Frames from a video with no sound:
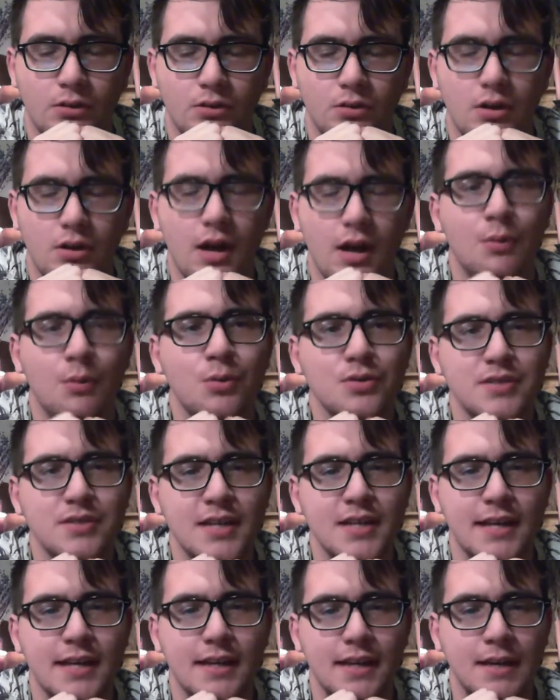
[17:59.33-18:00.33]
I won't
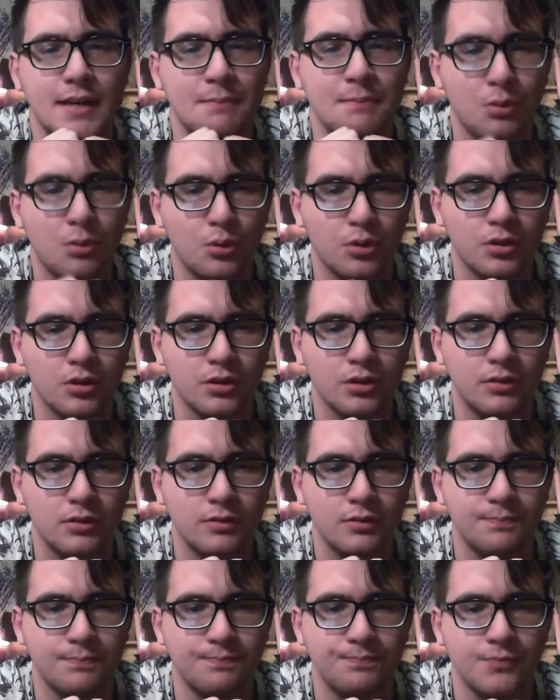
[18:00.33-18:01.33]
say important,
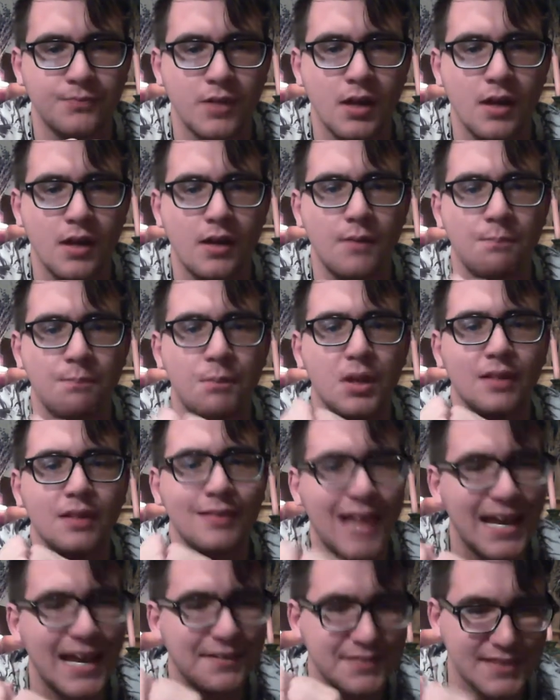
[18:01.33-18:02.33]
but
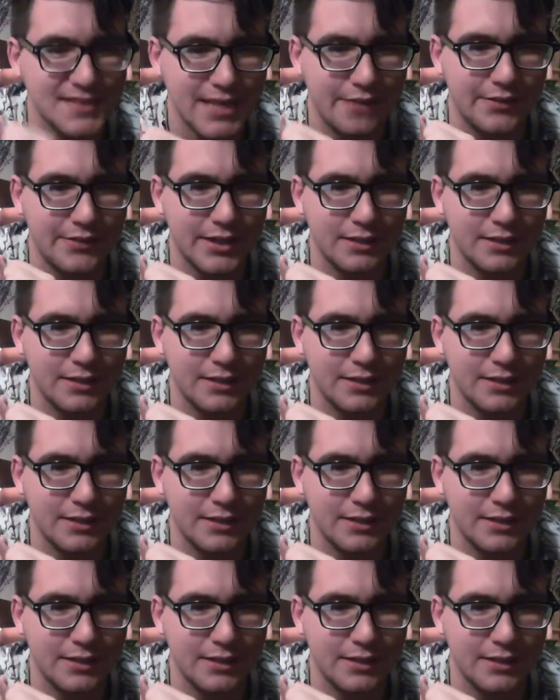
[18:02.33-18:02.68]
life-saving,